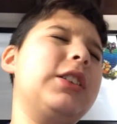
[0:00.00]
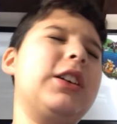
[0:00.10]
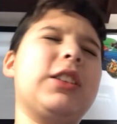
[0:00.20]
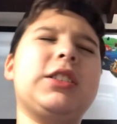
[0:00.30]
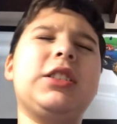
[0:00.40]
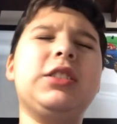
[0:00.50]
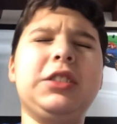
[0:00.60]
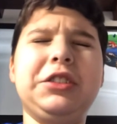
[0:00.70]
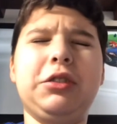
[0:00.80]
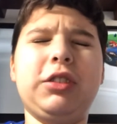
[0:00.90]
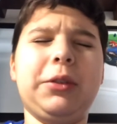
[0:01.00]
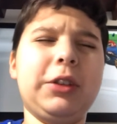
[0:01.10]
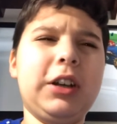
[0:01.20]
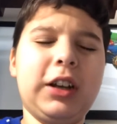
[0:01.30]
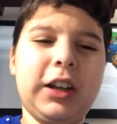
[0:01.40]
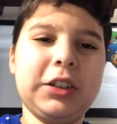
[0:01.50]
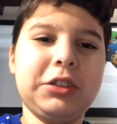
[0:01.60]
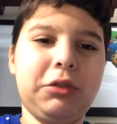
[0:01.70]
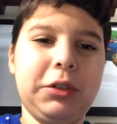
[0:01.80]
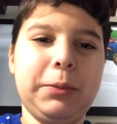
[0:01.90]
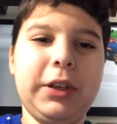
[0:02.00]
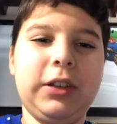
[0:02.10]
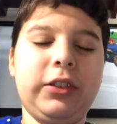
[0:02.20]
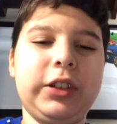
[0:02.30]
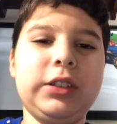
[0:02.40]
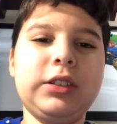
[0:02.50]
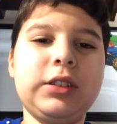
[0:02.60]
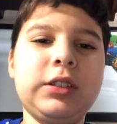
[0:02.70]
Now that's just a joke. I'm not actually manly.